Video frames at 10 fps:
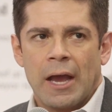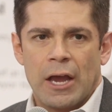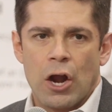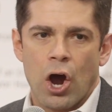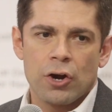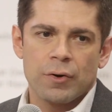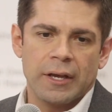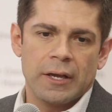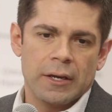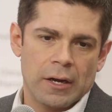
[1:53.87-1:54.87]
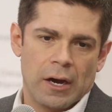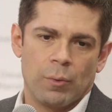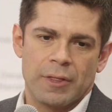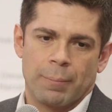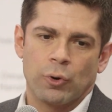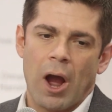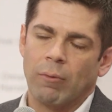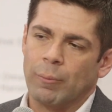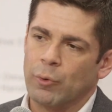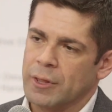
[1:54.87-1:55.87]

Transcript: an artery with a problem,